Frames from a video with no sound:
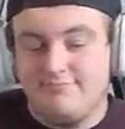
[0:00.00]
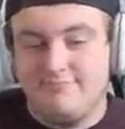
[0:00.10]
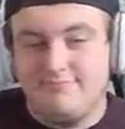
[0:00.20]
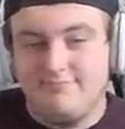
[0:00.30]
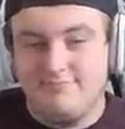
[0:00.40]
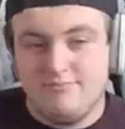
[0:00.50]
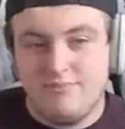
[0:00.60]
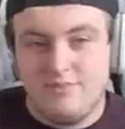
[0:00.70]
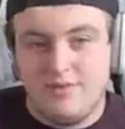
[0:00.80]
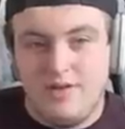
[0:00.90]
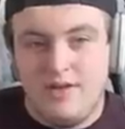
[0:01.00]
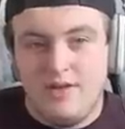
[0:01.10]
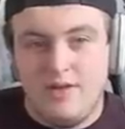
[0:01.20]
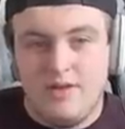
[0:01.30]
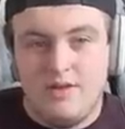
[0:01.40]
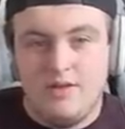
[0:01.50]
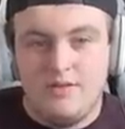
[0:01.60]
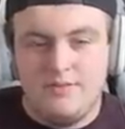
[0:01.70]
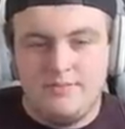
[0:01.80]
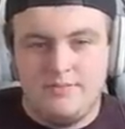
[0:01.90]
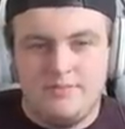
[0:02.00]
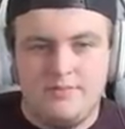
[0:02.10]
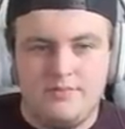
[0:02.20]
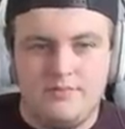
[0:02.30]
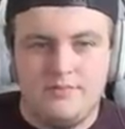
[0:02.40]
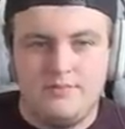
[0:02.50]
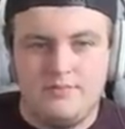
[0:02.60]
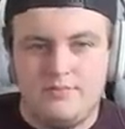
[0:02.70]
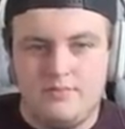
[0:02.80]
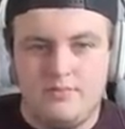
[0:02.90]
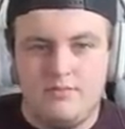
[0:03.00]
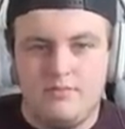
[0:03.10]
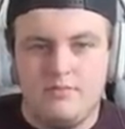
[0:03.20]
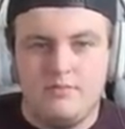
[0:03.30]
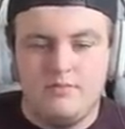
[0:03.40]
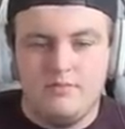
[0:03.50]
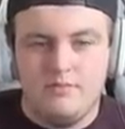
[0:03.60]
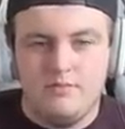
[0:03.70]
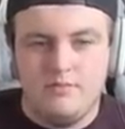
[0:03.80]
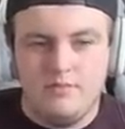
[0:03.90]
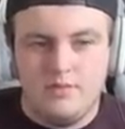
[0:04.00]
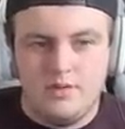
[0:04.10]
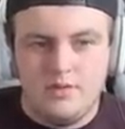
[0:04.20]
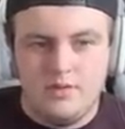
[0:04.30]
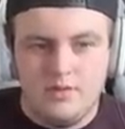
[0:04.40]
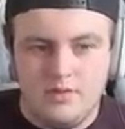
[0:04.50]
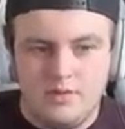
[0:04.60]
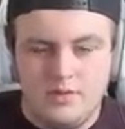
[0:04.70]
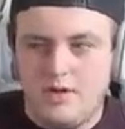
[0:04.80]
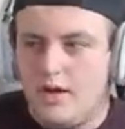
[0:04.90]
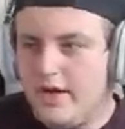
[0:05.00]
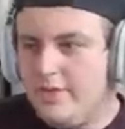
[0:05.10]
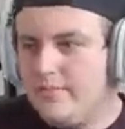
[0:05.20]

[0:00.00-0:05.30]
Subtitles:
This person isn't speaking.